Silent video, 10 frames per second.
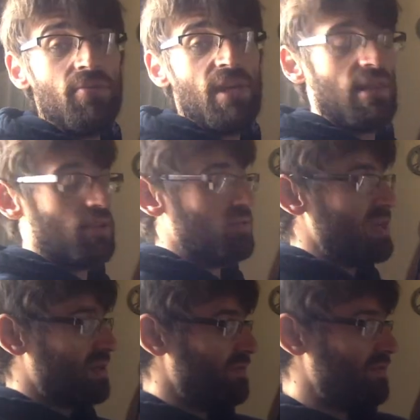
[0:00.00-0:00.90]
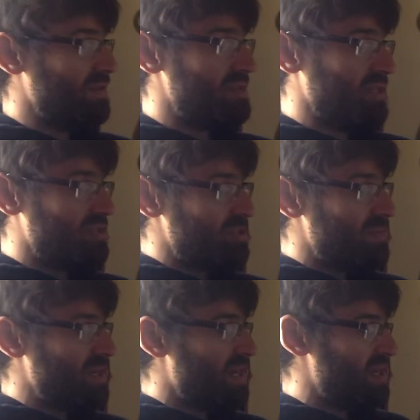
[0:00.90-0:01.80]
be a little bit confusing just
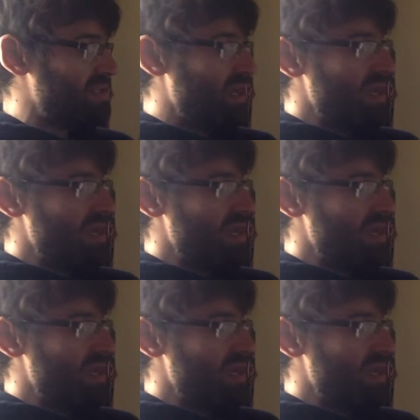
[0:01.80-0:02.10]
because